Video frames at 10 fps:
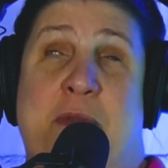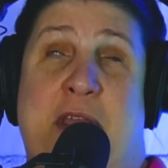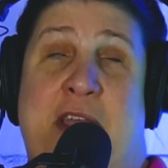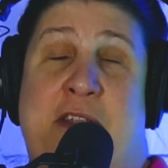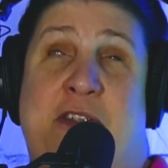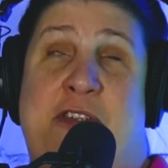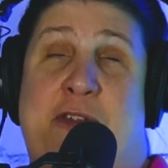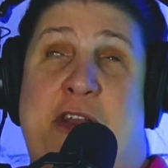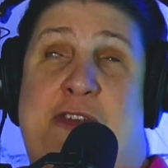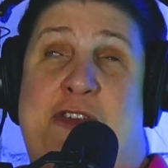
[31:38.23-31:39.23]
And until
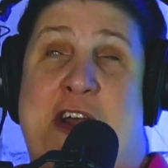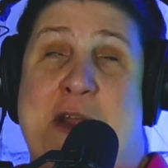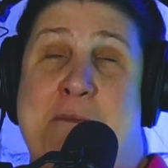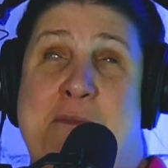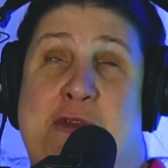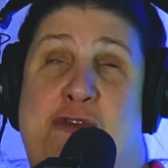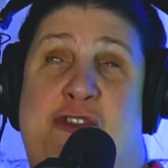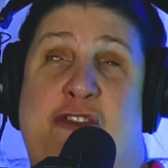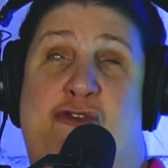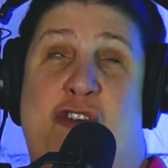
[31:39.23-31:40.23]
next time,
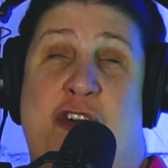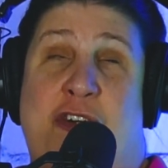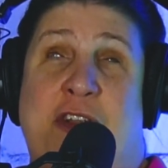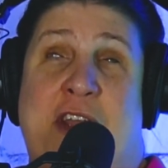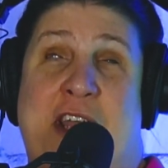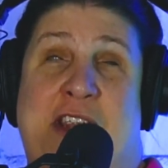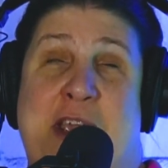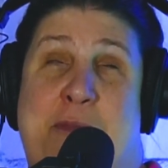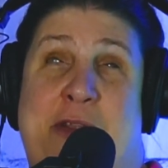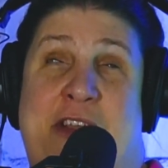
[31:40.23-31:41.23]
stay strong and
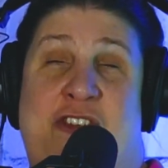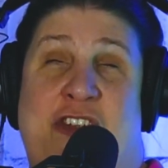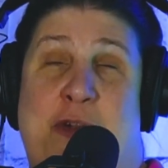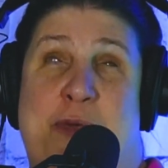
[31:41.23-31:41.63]
keep unleashing your